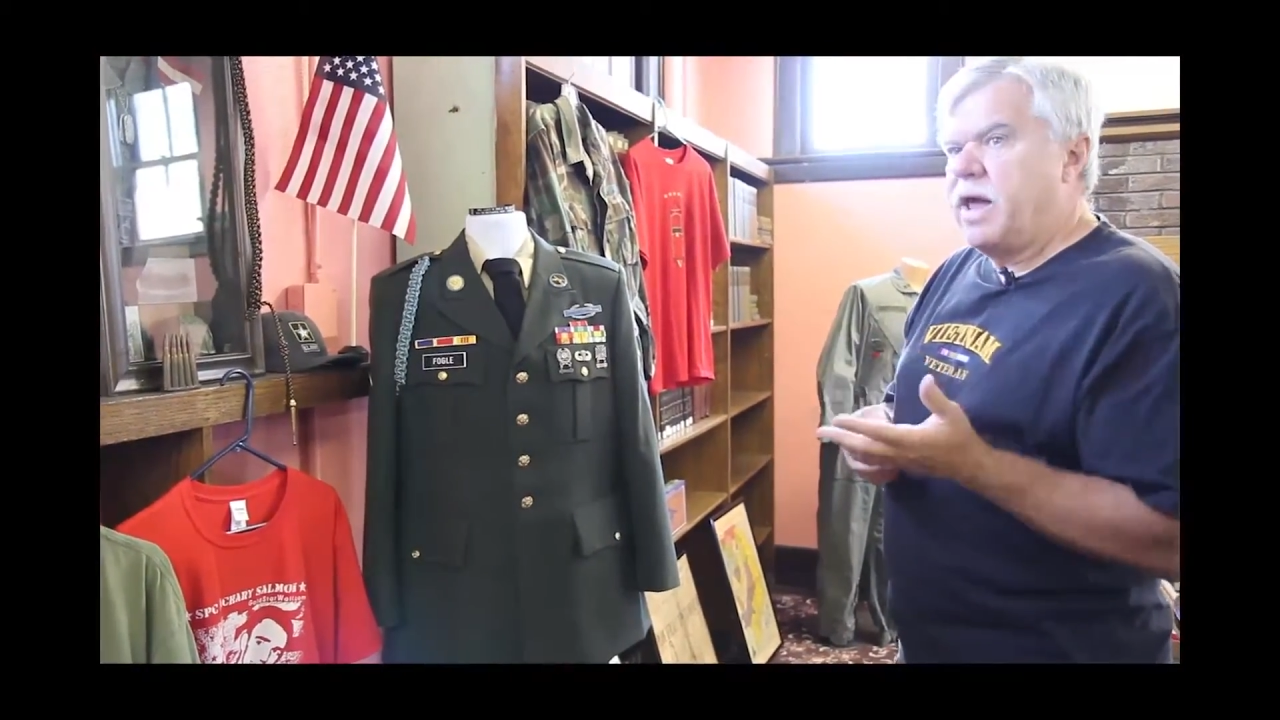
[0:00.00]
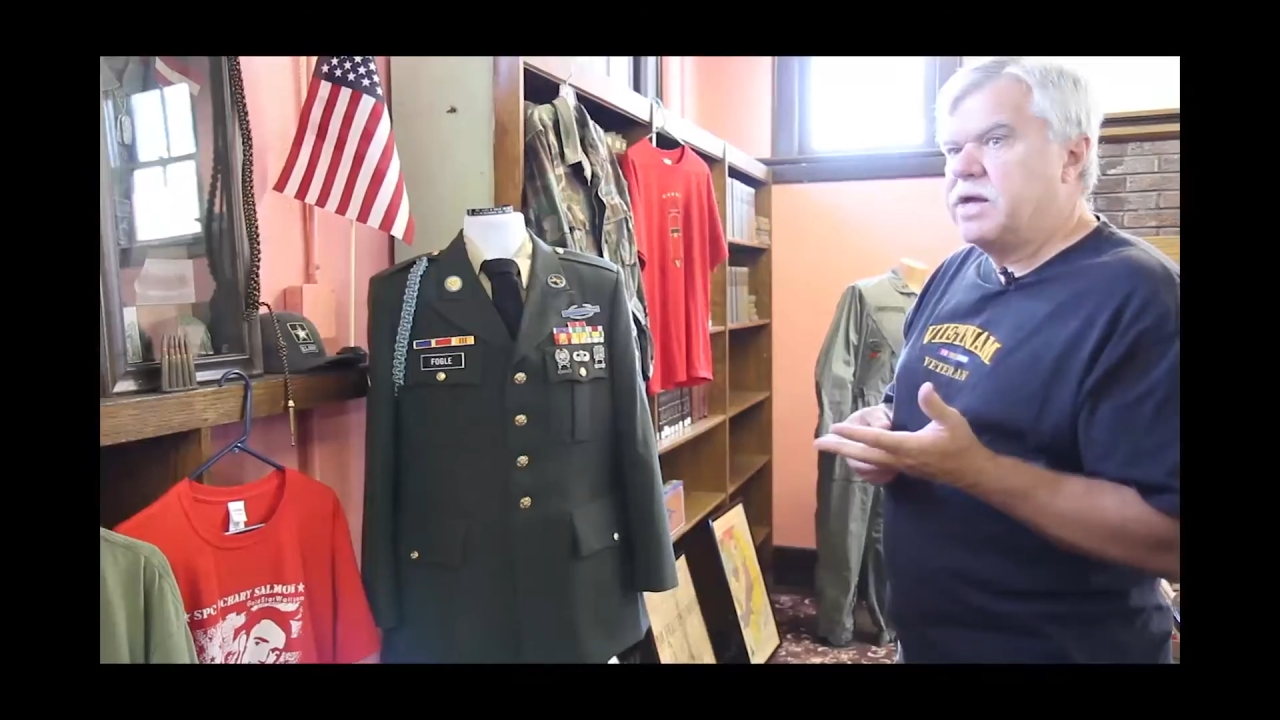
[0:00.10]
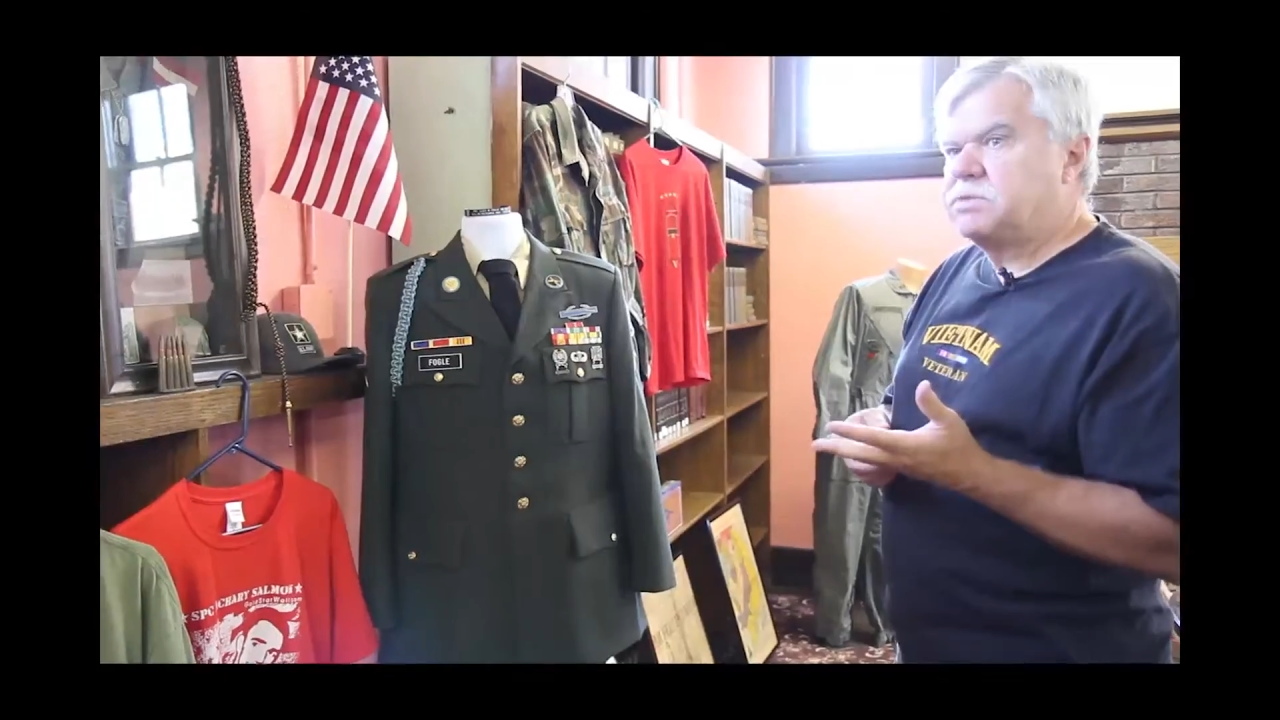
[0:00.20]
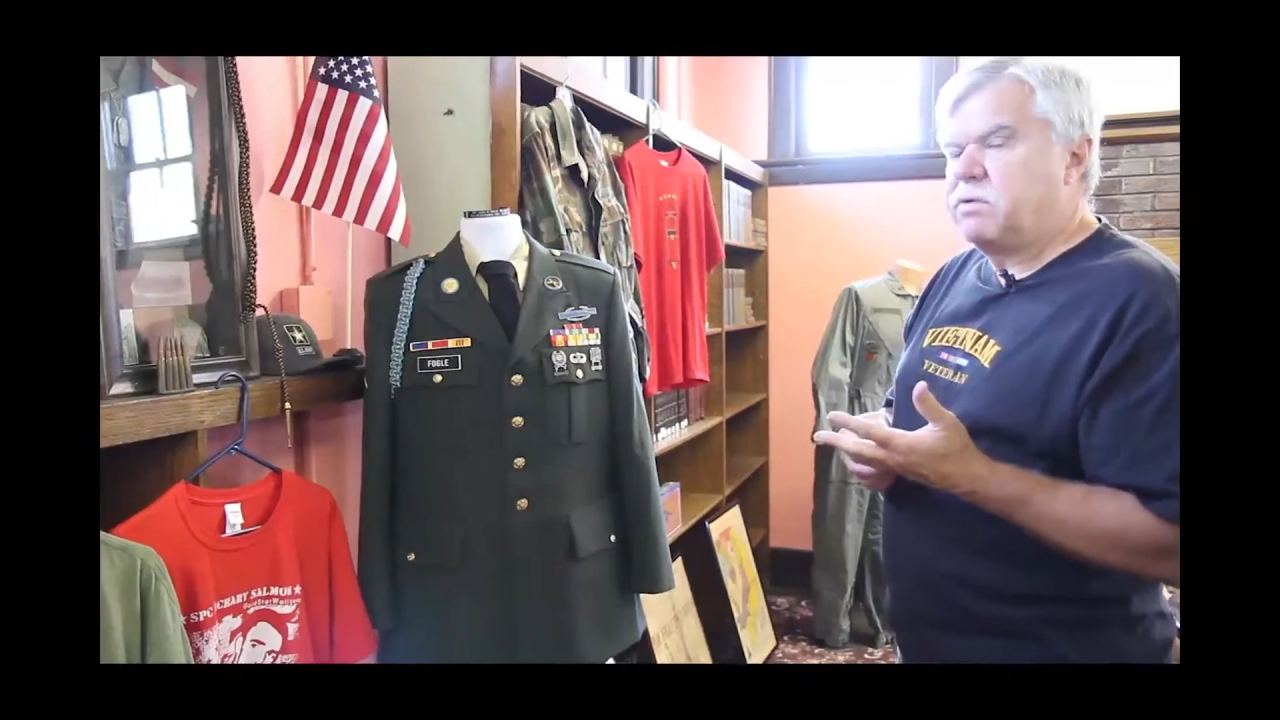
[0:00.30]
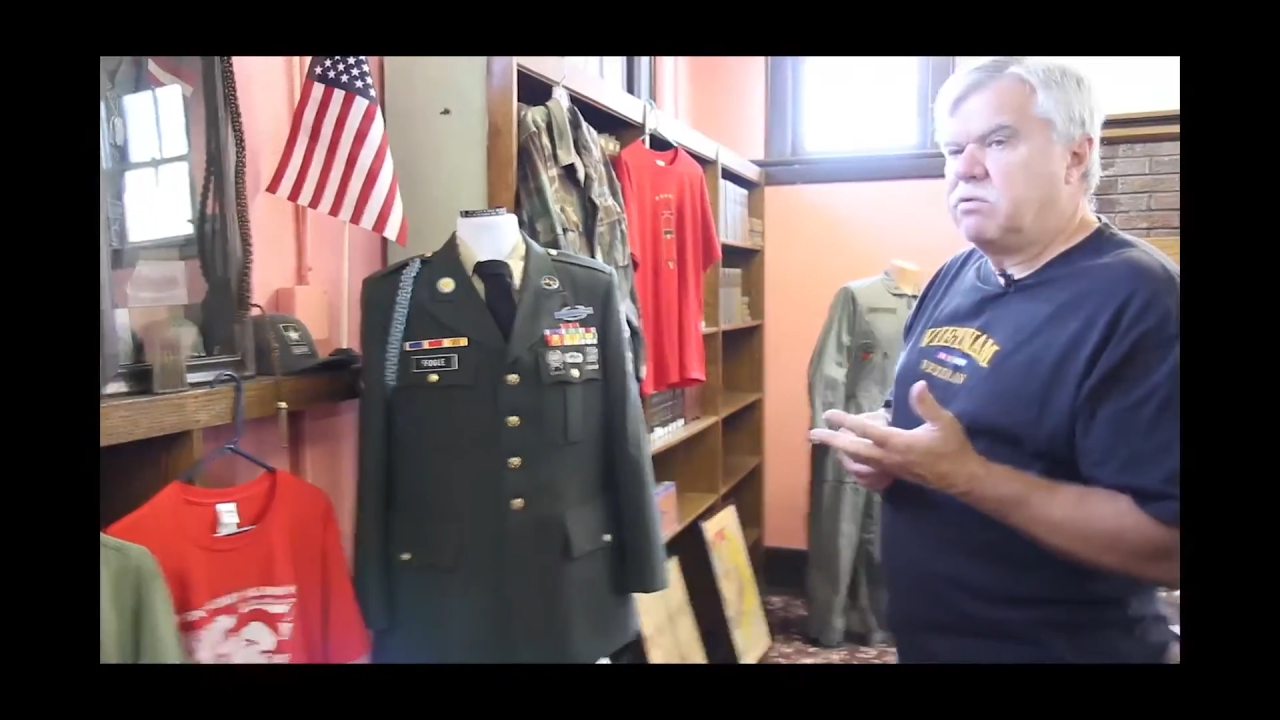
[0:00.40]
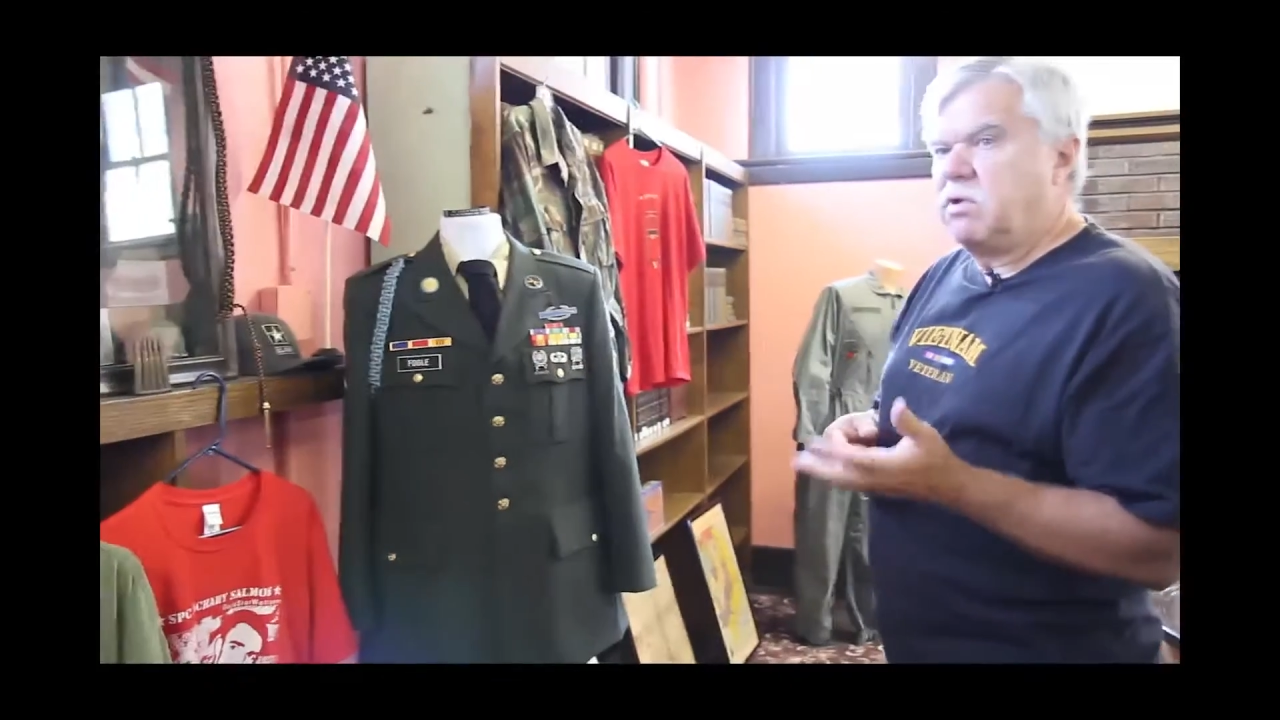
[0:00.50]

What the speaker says: class,